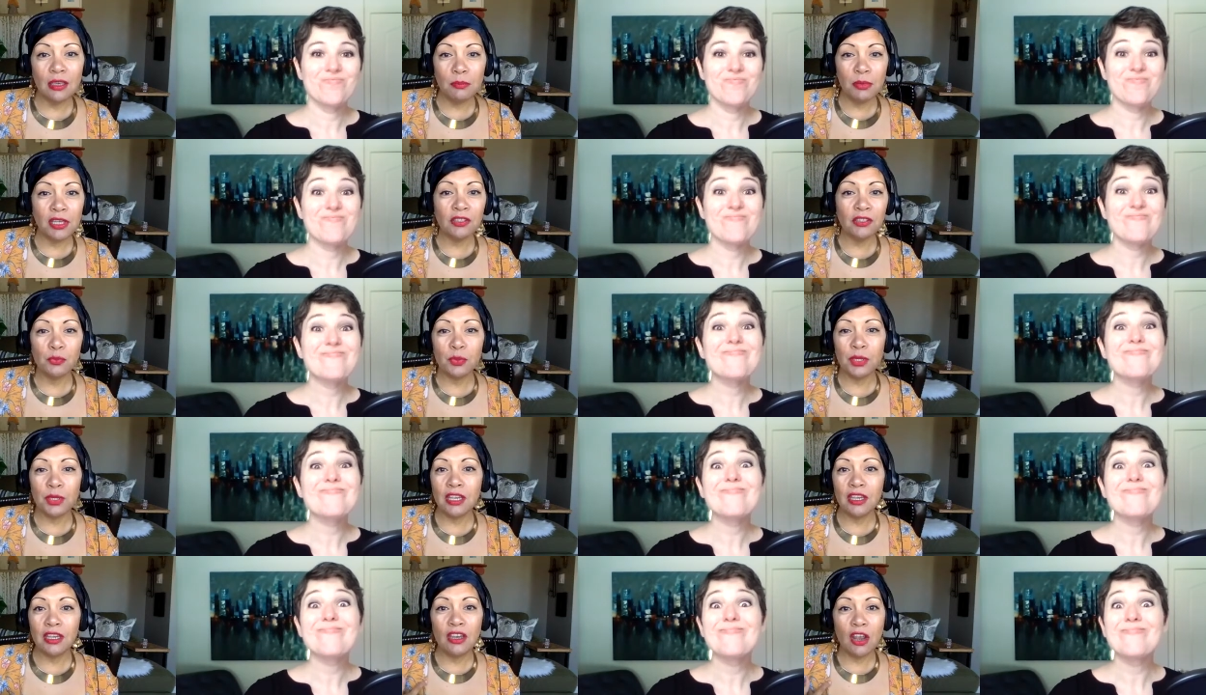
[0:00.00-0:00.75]
Speaker 1: because we
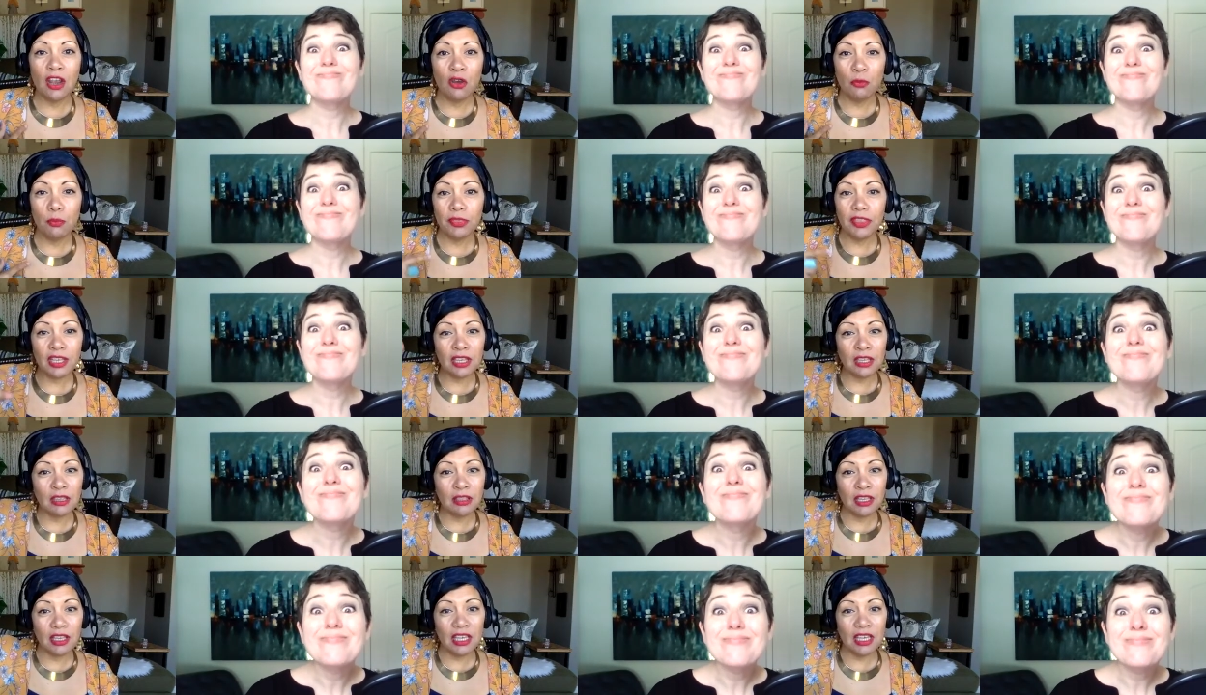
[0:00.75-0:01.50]
didn't know, but
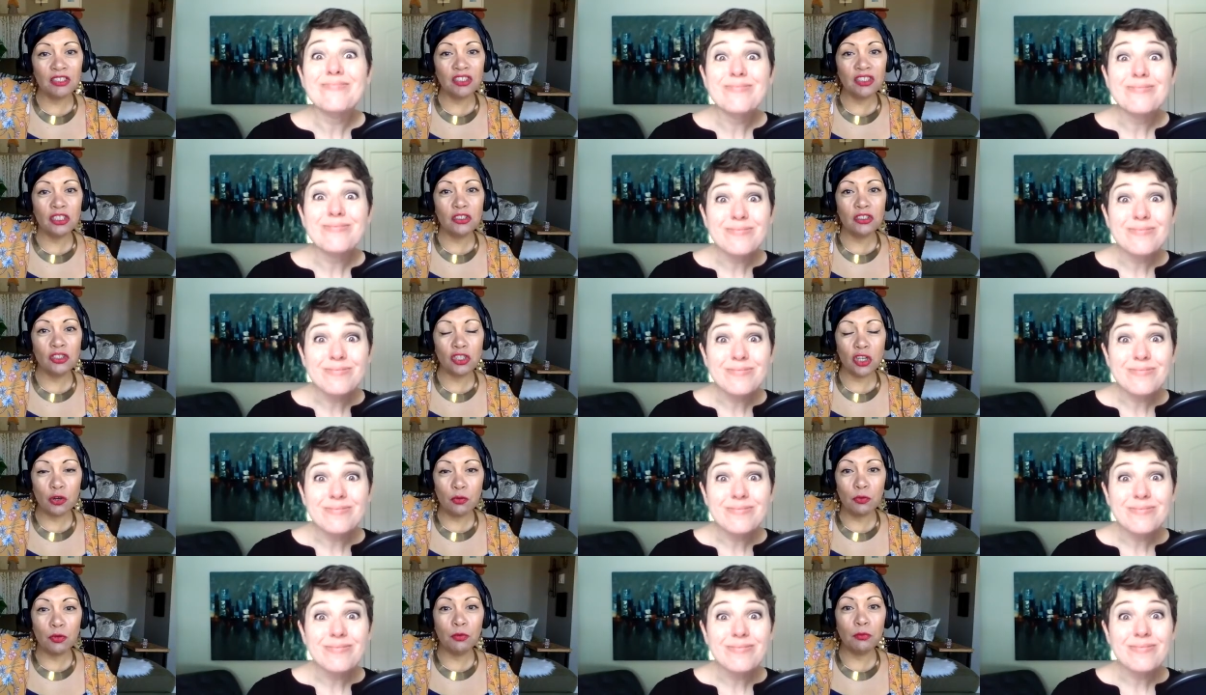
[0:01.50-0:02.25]
the Kitchen
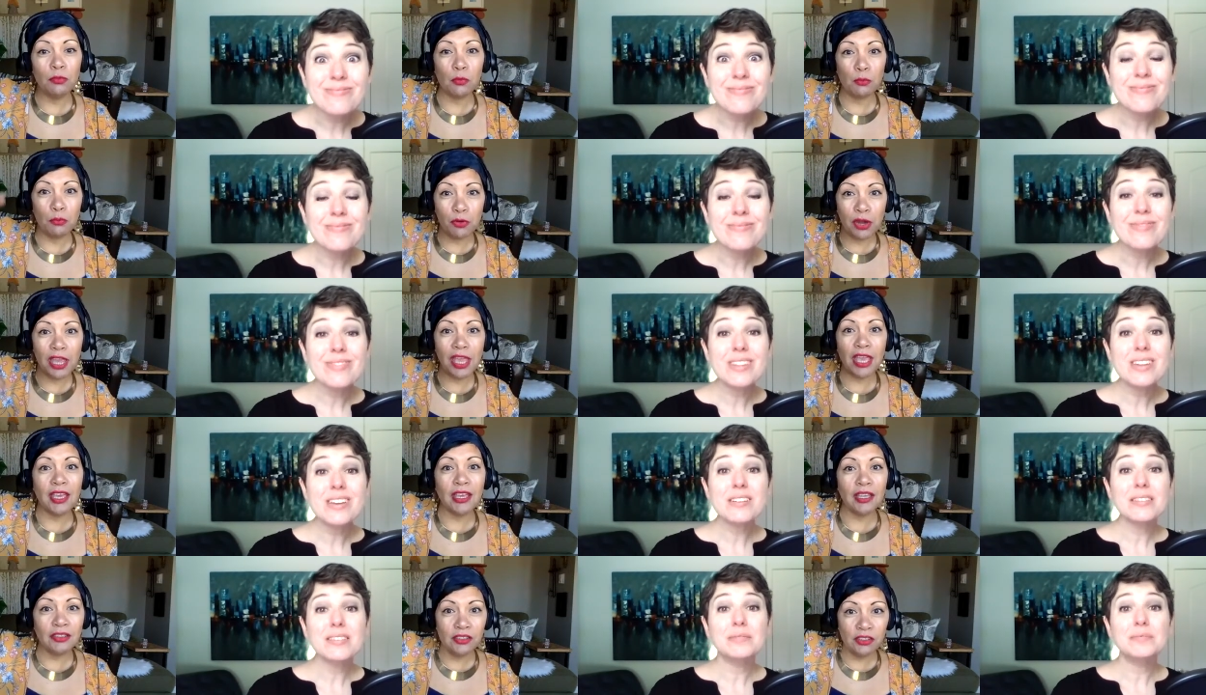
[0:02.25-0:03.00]
Showroom, the
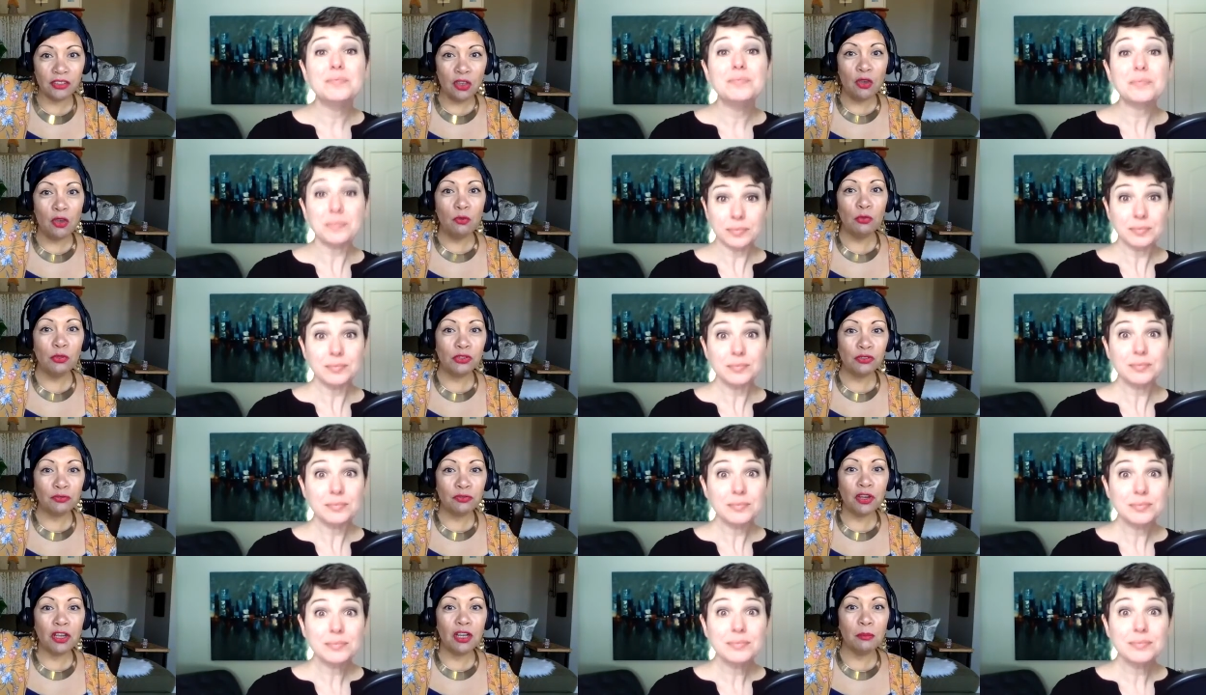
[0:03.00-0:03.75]
brand was
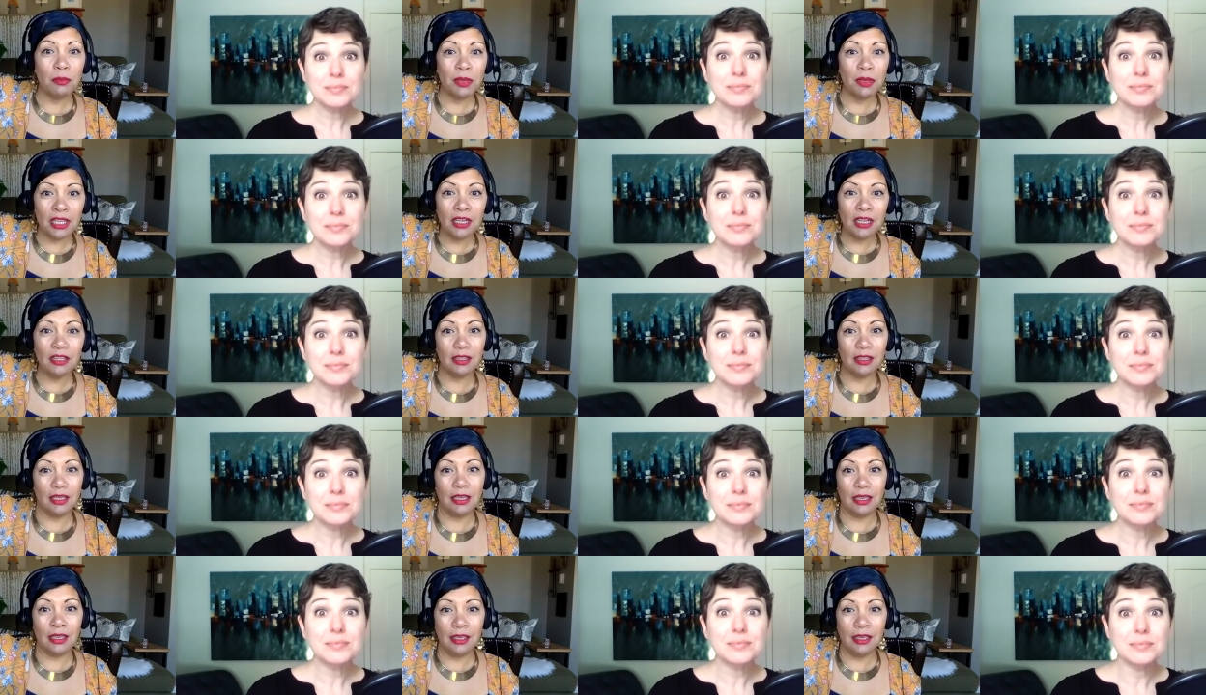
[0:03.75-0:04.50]
from
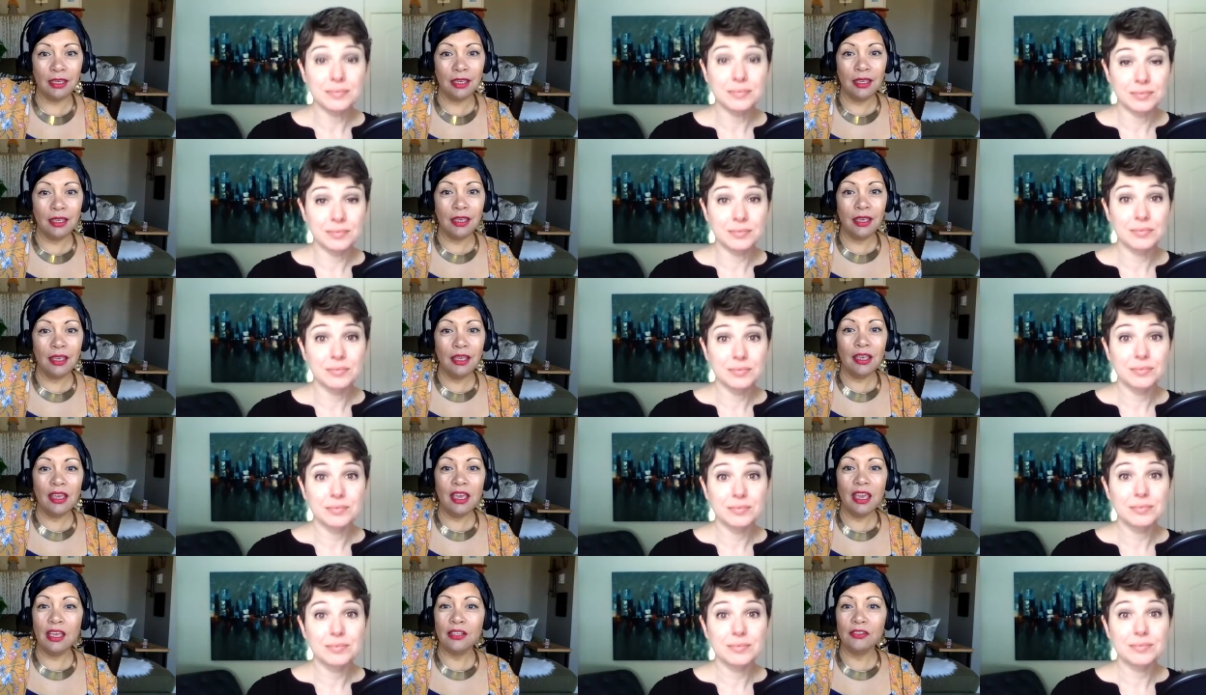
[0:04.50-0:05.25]
Italy. Mm-hmm.
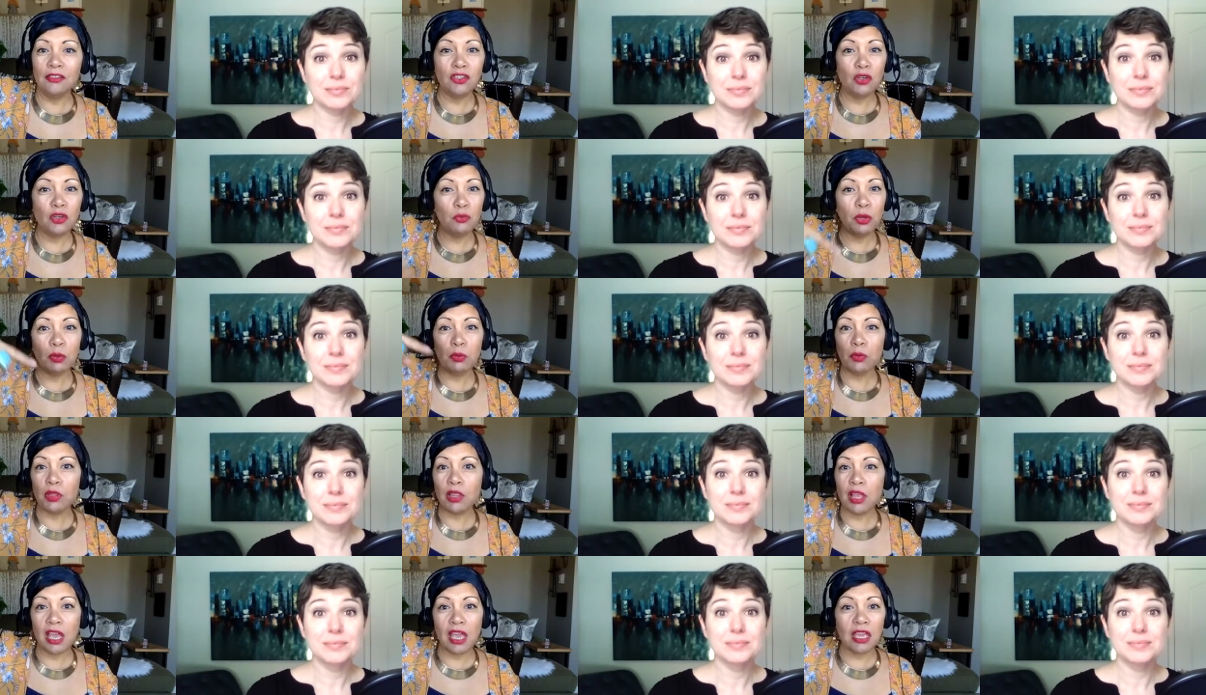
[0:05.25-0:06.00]
And so we were
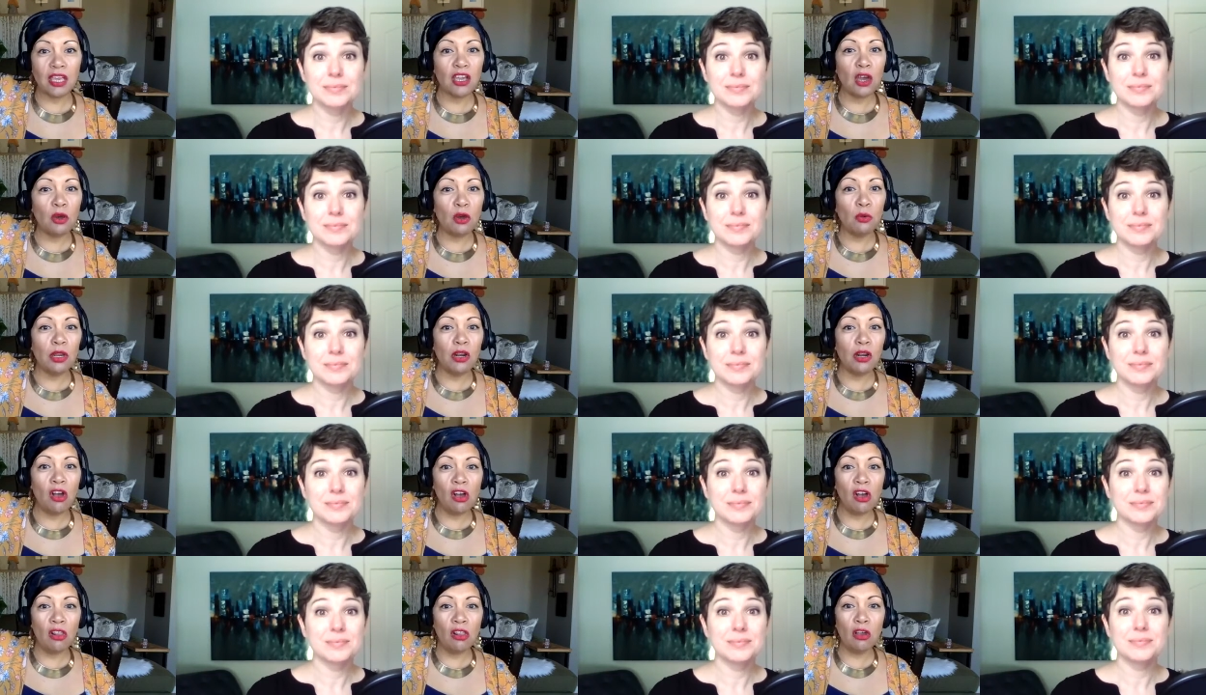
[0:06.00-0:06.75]
like going
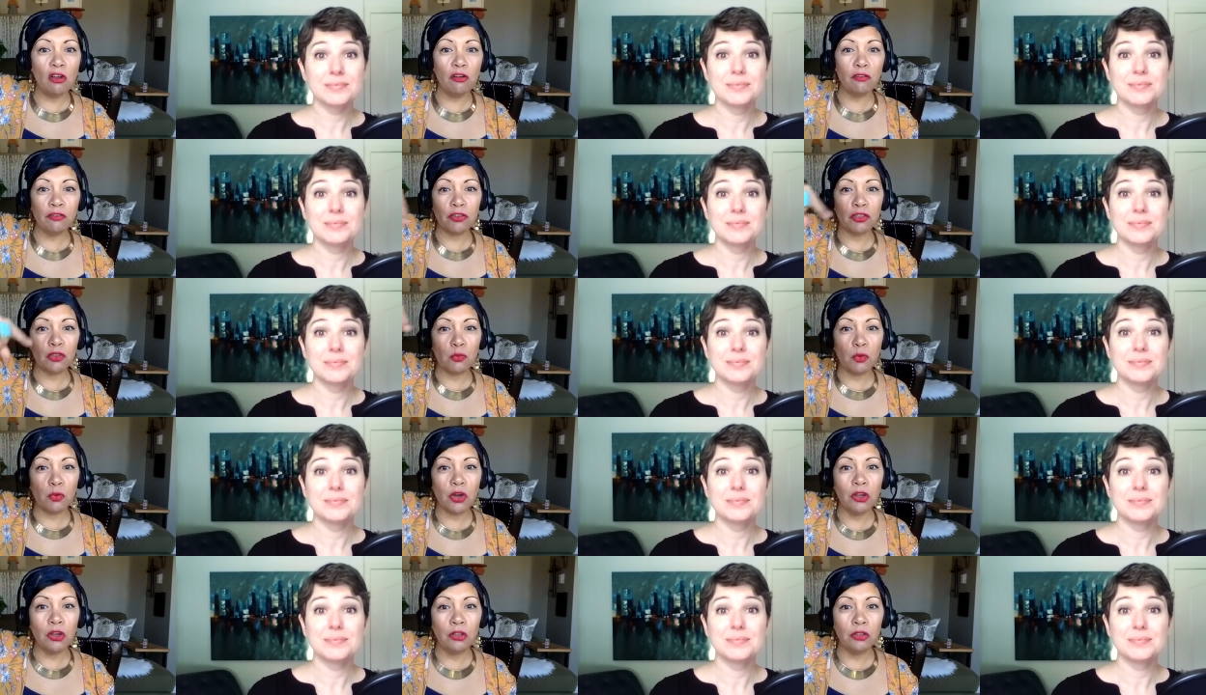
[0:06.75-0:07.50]
all over the
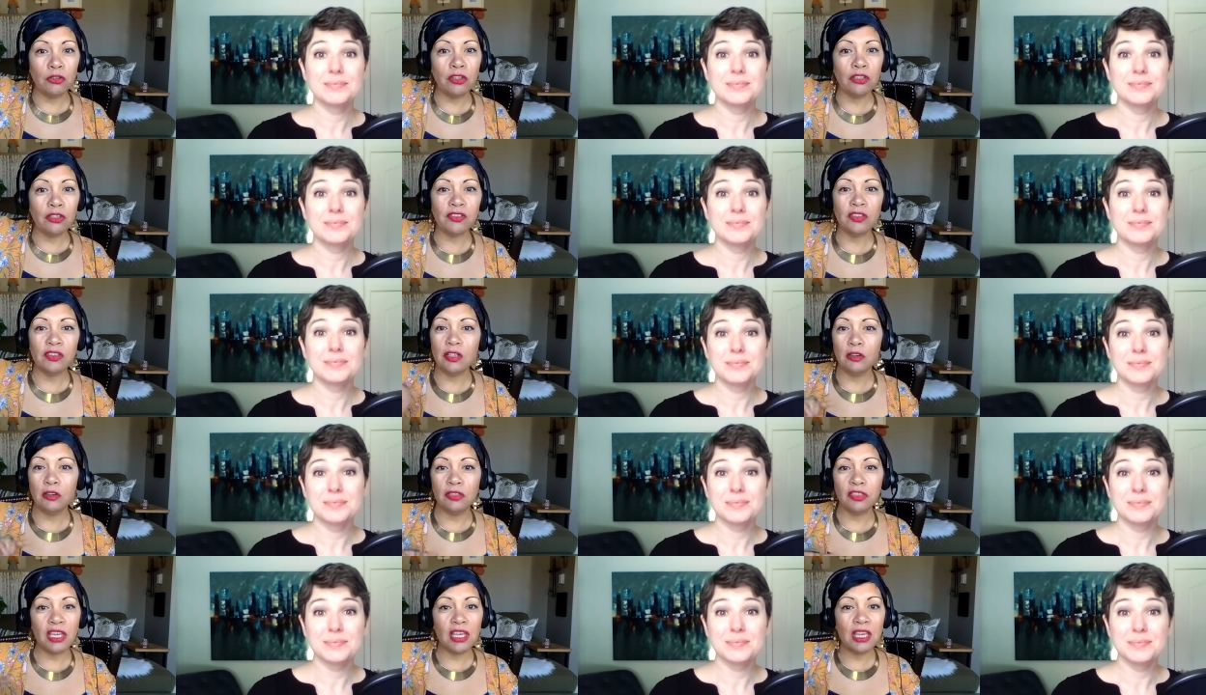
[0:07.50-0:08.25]
world. This little
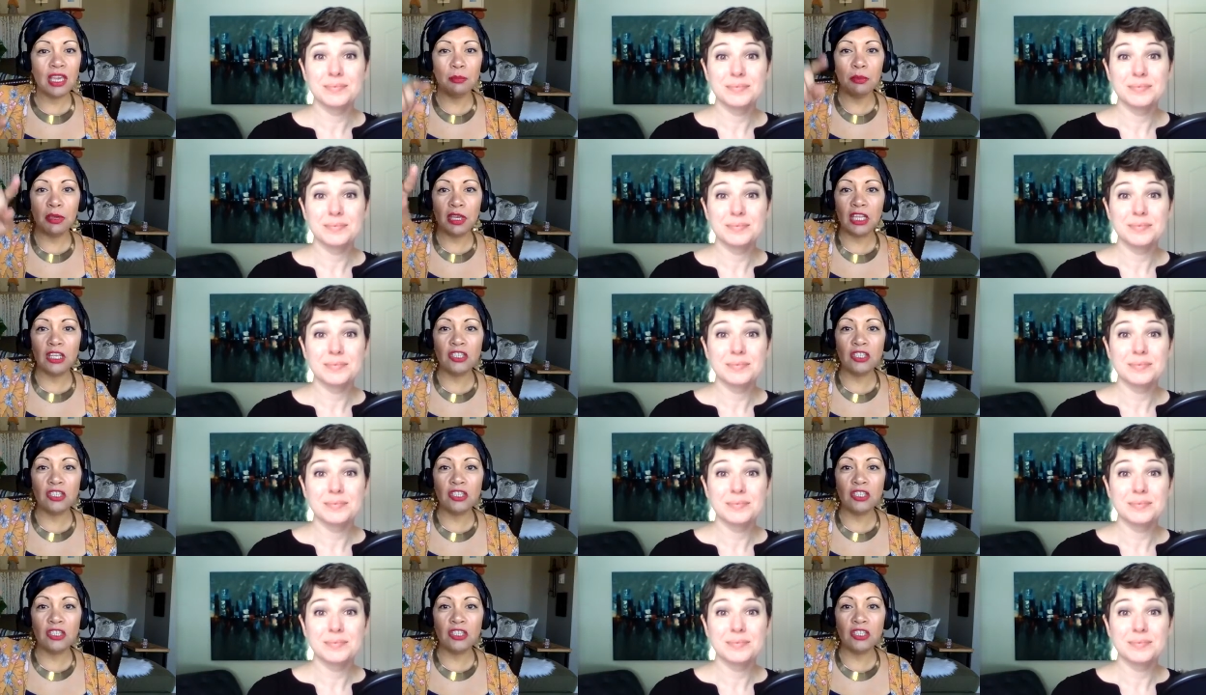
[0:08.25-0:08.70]
thing kept getting